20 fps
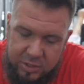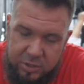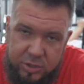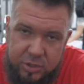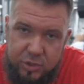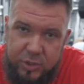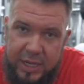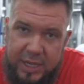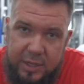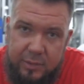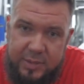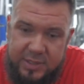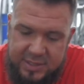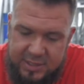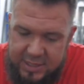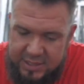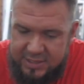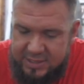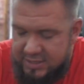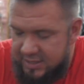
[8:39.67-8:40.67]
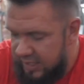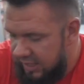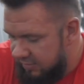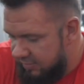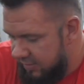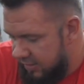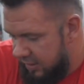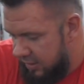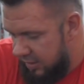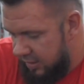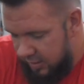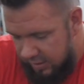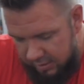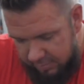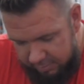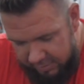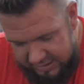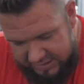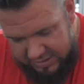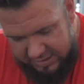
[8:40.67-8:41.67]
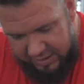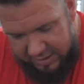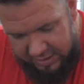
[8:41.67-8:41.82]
to train with this stuff, but